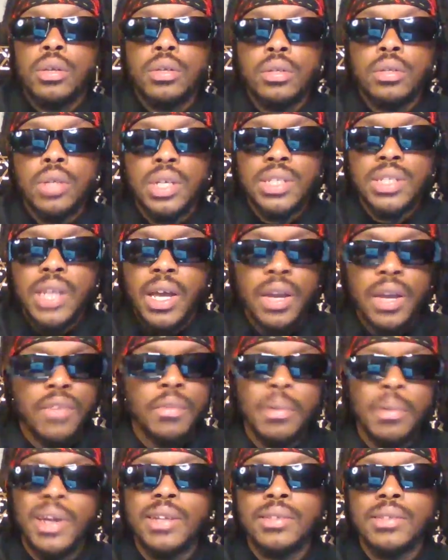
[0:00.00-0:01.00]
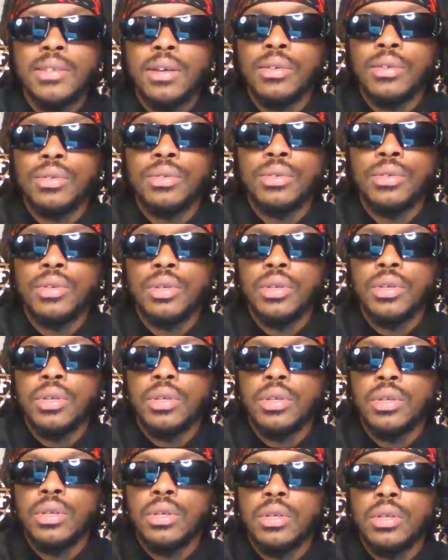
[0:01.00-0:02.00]
That's how everybody talk.
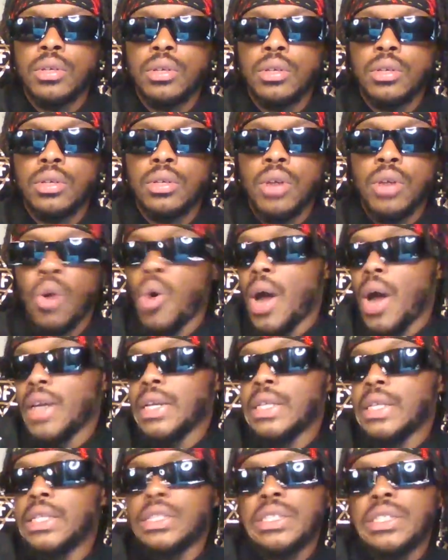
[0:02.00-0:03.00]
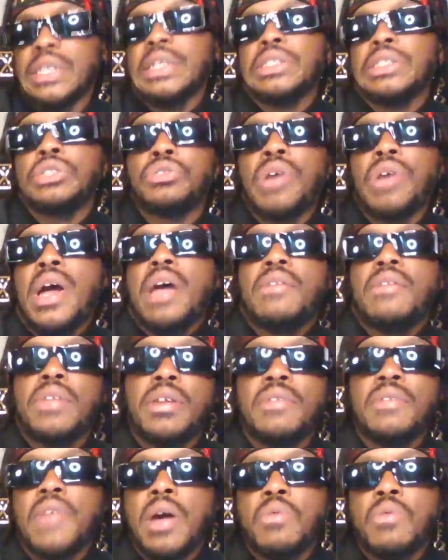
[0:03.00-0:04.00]
Oh, I need to test drive it
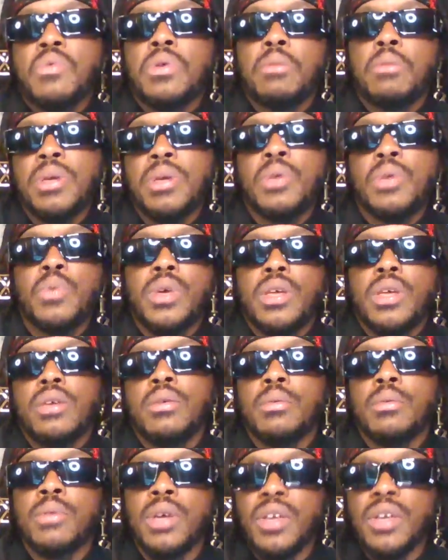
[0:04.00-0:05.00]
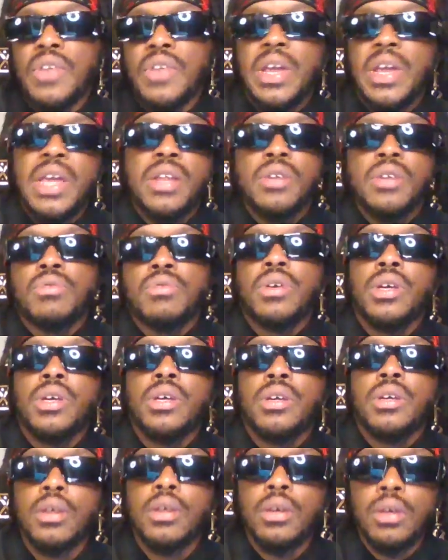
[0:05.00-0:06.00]
if I want to be with him. If it ain't no
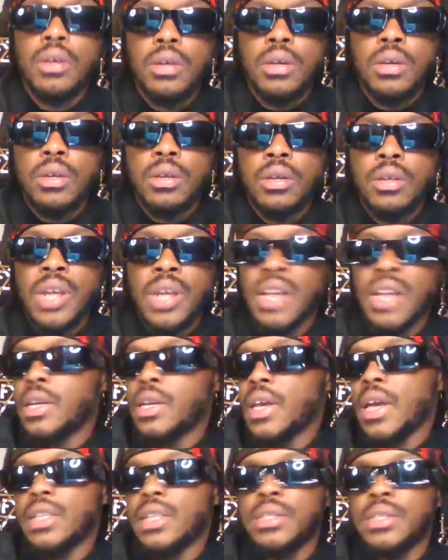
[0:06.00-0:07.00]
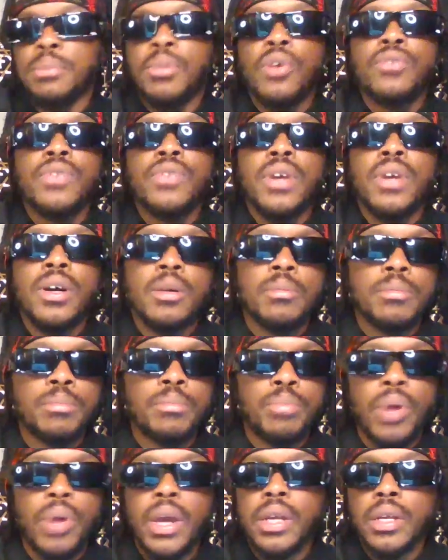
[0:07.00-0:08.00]
good. Now look at you, both dumb.
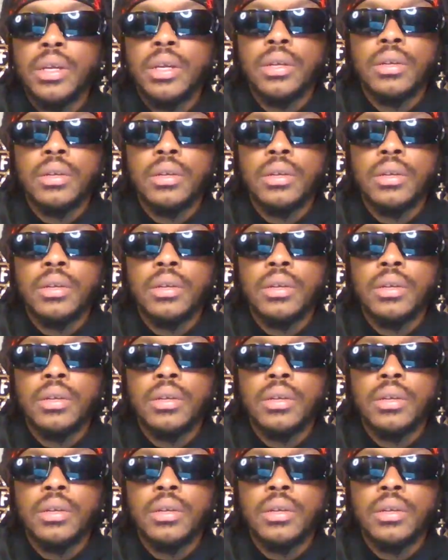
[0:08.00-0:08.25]
Pregnant.